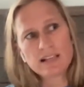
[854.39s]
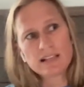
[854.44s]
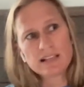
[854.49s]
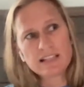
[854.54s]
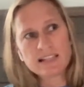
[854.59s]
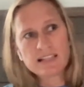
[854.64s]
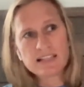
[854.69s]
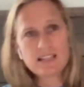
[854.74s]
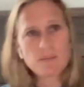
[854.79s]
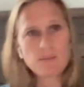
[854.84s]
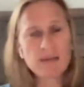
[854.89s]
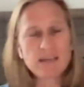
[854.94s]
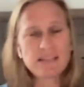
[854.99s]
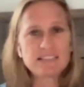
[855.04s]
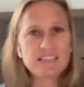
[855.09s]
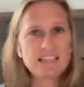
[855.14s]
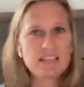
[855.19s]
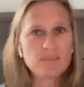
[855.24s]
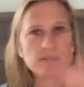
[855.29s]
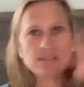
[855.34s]
leading the
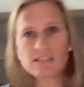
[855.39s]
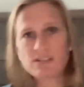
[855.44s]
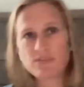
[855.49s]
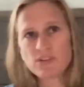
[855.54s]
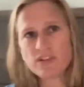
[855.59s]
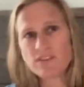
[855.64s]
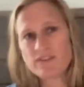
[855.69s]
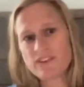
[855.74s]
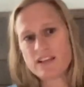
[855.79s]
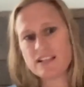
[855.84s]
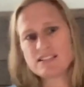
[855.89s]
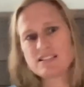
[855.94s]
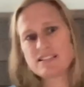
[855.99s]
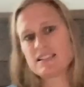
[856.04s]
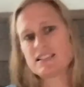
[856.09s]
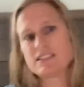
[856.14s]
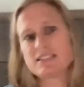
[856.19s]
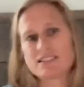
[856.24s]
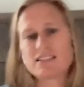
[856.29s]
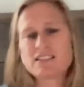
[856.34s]
med team at different events,
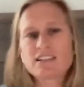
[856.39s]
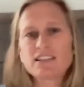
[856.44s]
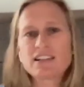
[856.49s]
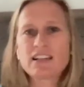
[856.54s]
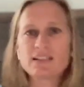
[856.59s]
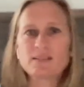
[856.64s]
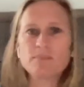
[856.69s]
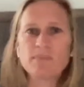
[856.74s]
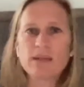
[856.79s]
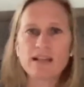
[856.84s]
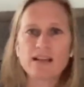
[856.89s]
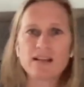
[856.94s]
and can